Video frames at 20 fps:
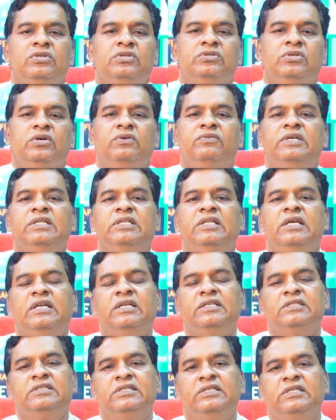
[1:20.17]
So, when there
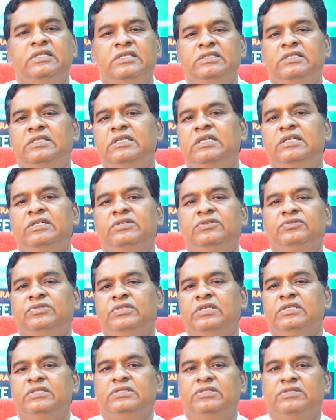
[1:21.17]
is a degenerative
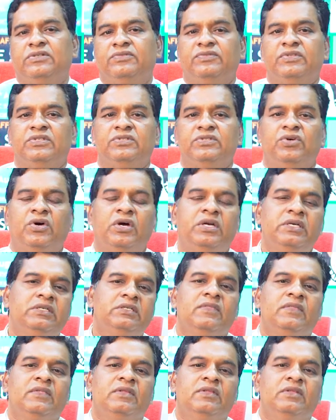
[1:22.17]
changes of the joint,
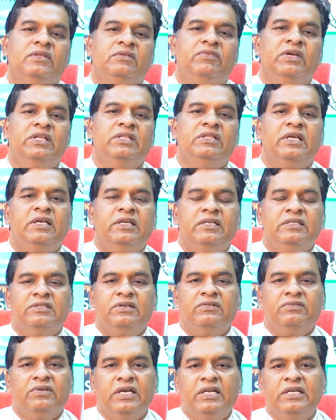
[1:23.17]
when there is
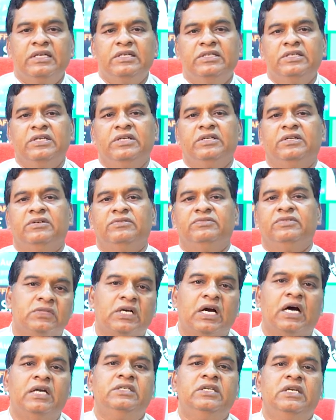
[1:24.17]
a wear and tear of the
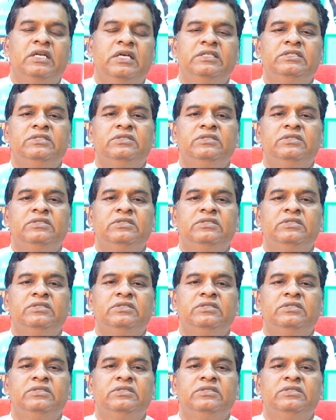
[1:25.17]
cartilage,